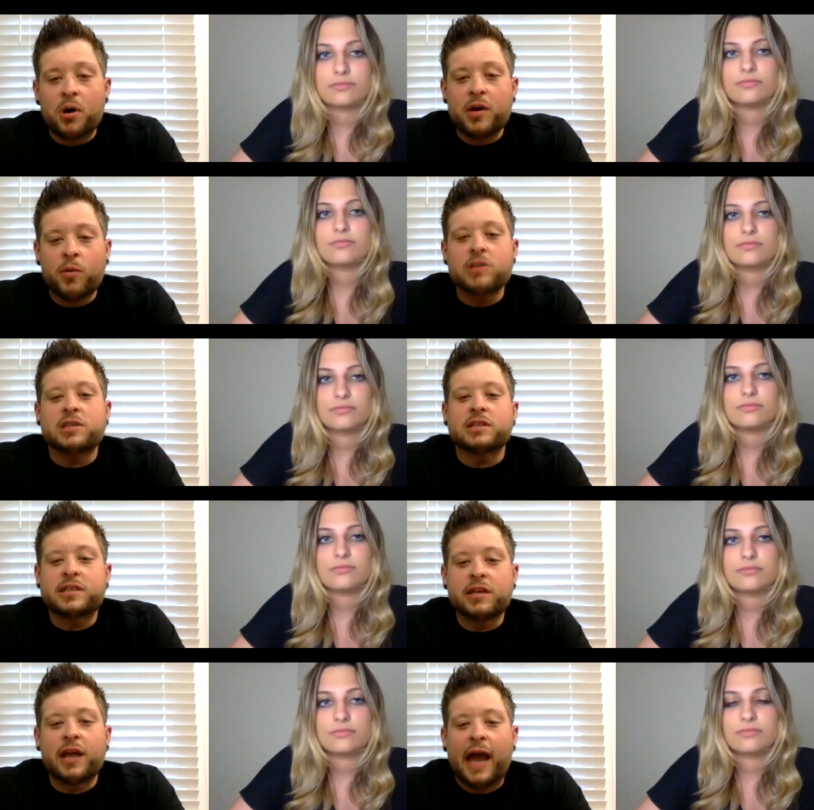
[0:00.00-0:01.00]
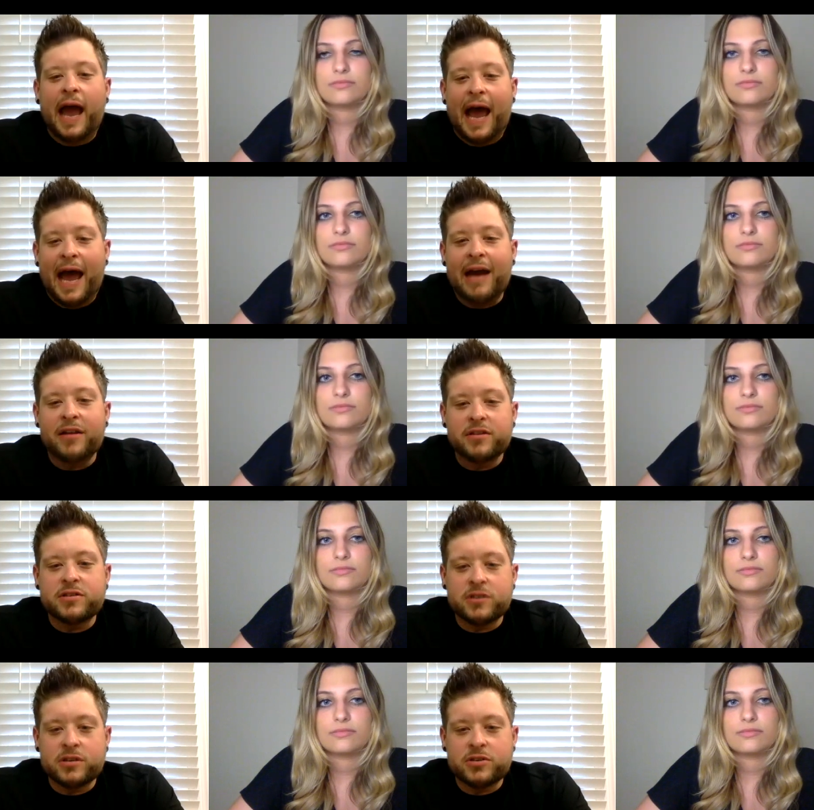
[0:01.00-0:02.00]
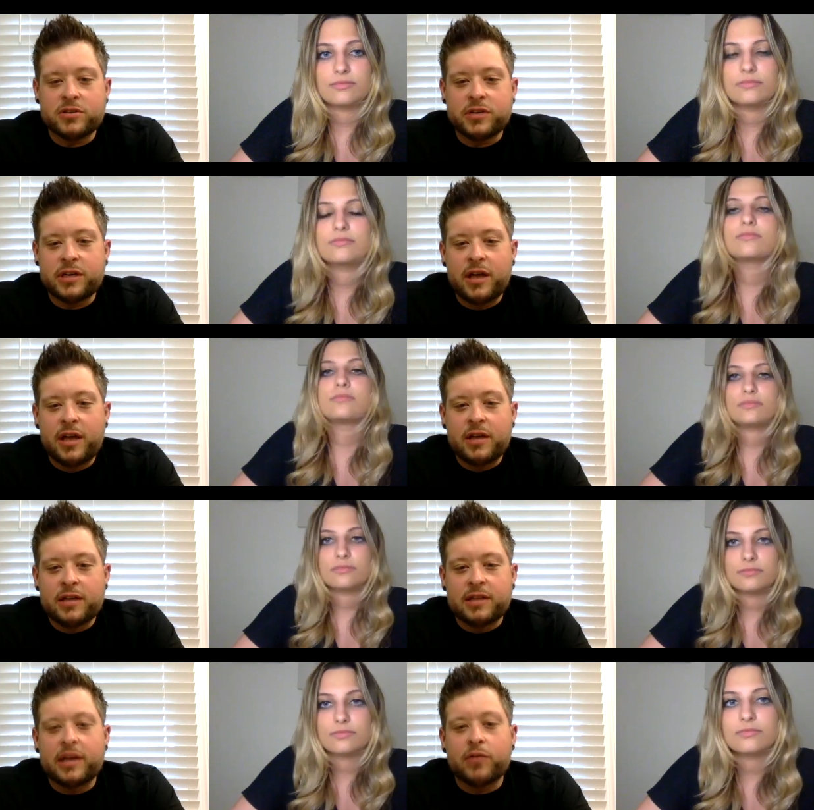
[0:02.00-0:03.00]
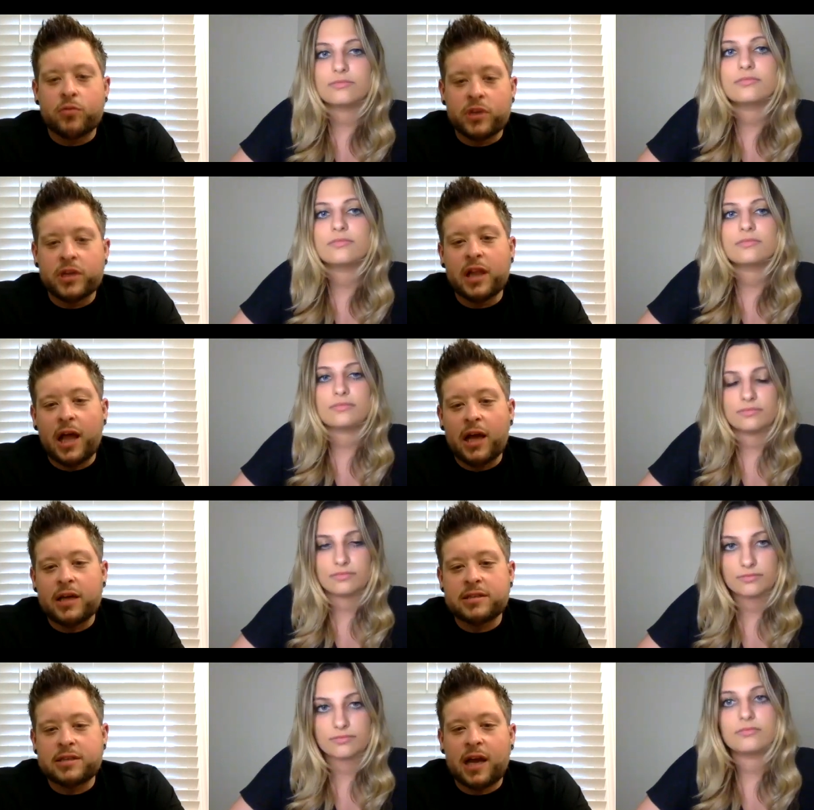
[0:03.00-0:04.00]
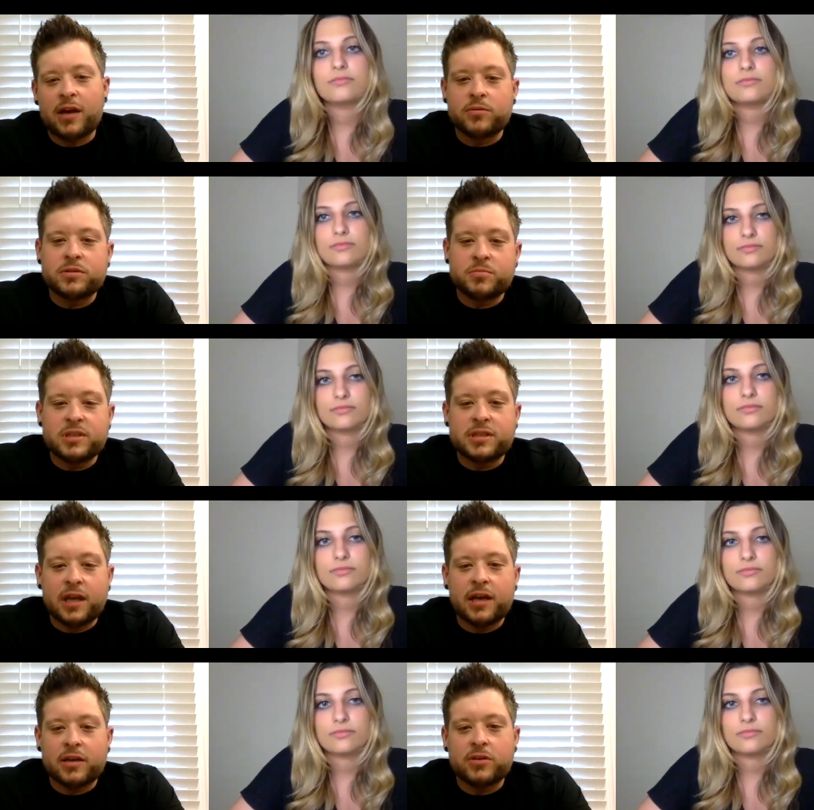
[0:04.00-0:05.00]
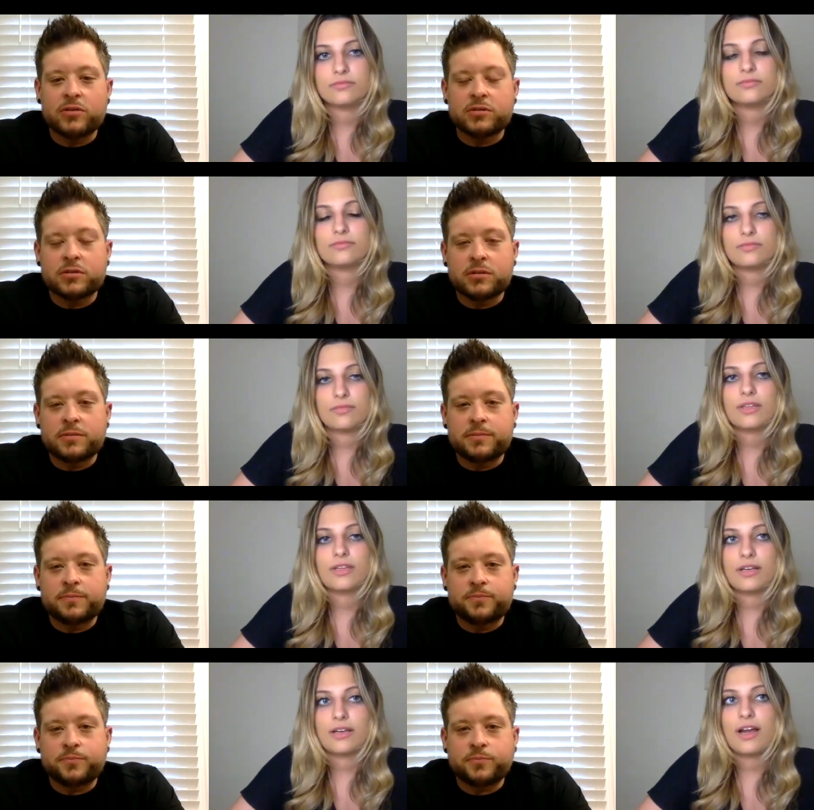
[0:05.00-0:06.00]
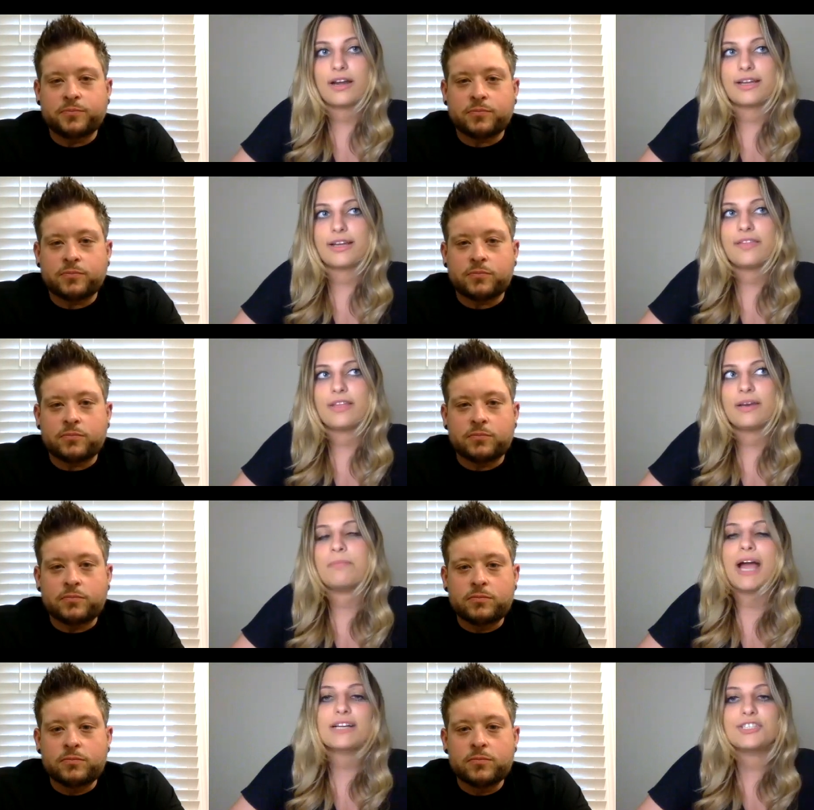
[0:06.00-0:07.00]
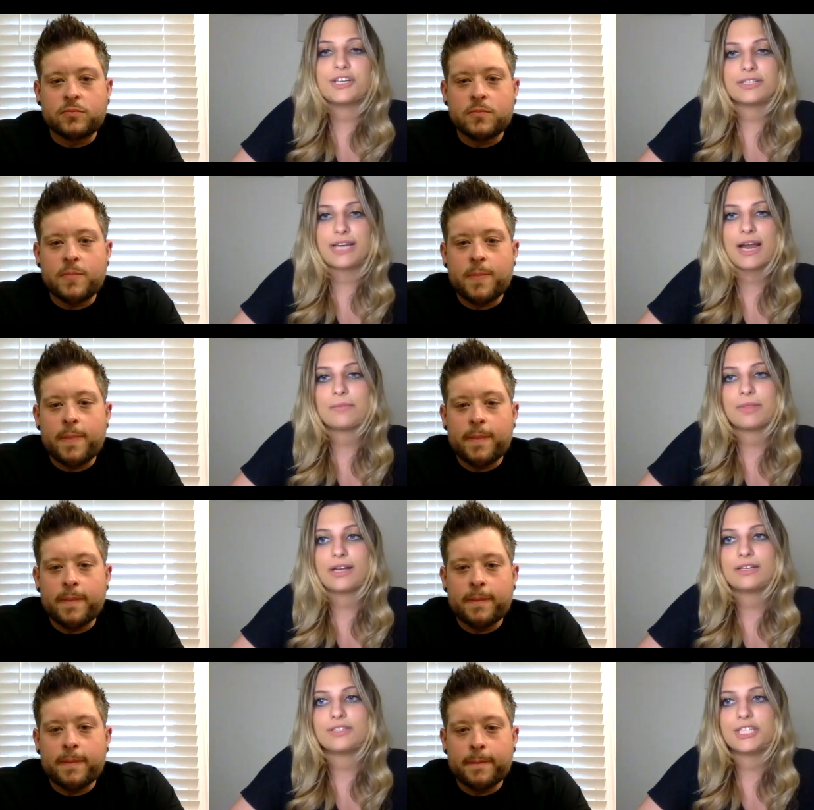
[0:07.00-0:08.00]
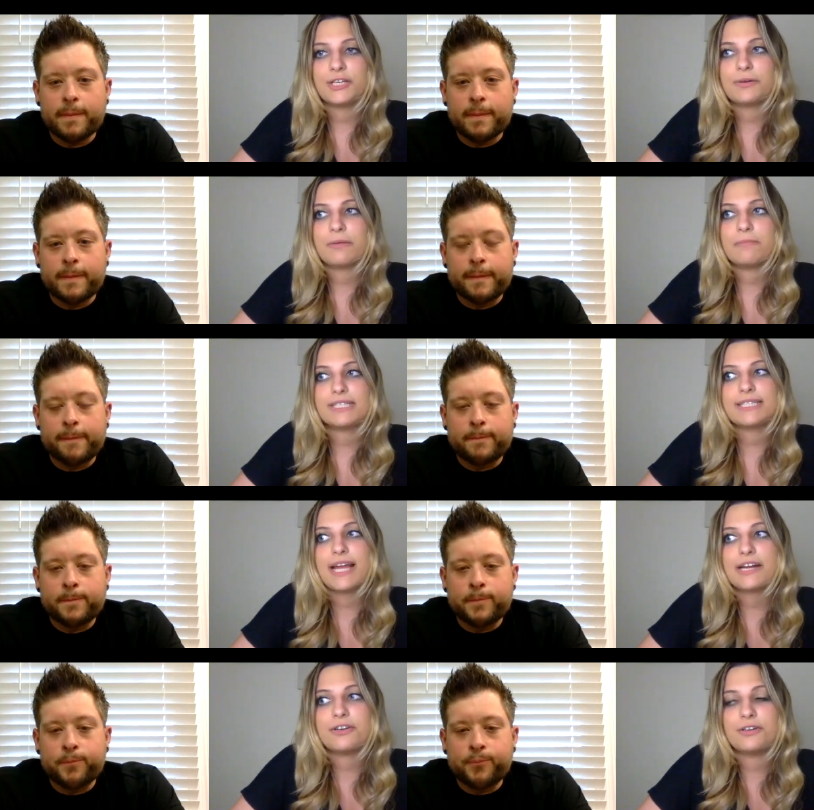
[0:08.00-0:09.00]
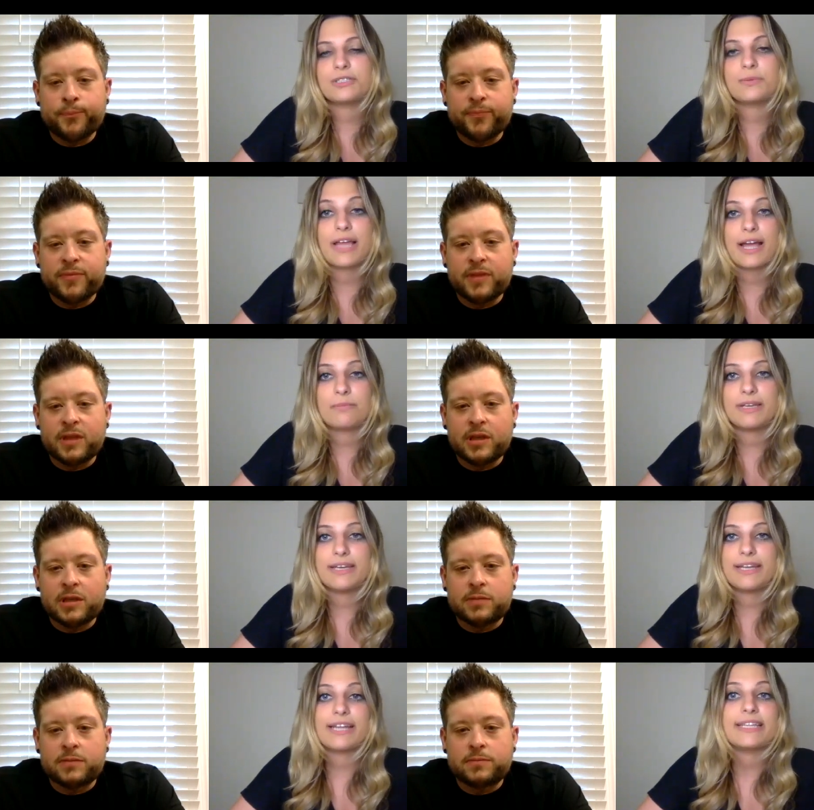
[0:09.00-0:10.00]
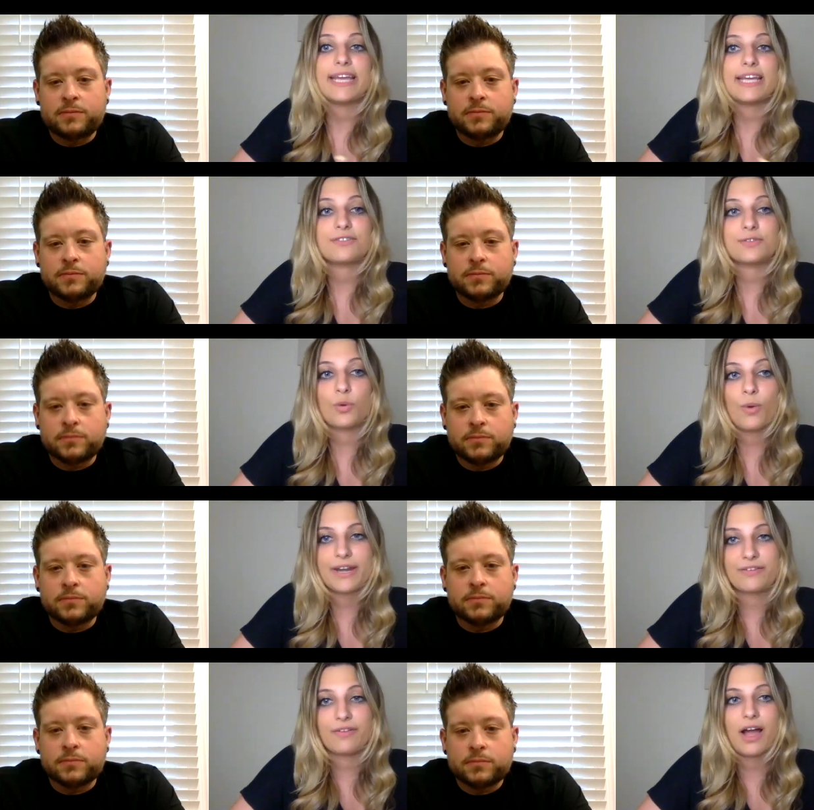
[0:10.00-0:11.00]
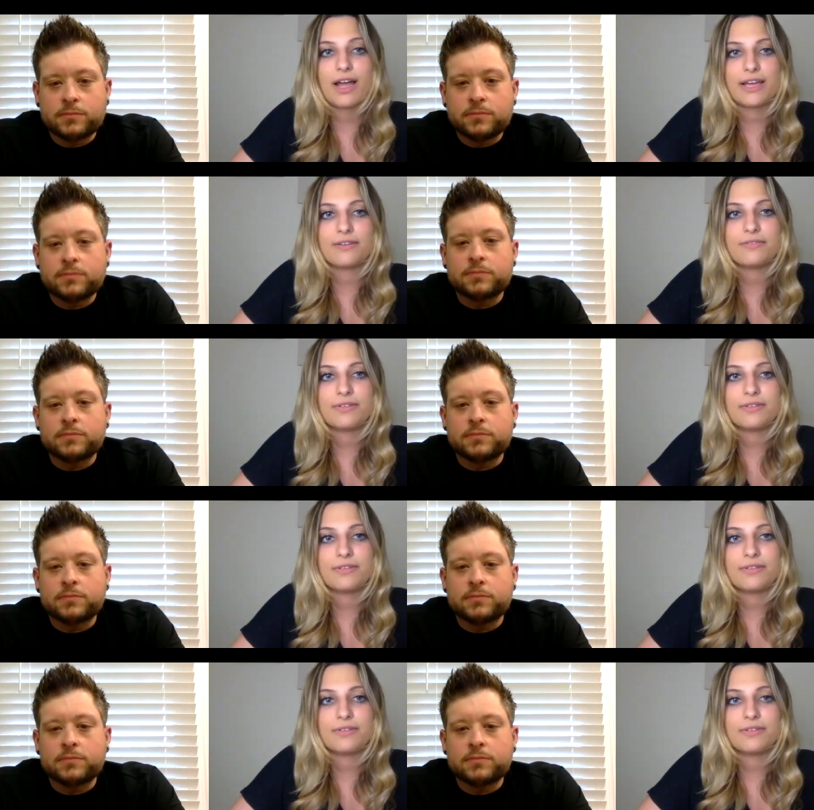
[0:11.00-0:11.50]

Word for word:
Speaker 1: it wasn't until I had the surgery that they realized I was misdiagnosed.
Speaker 2: Got it. And then back to your timeline. So you were misdiagnosed with IBD at the age of 25.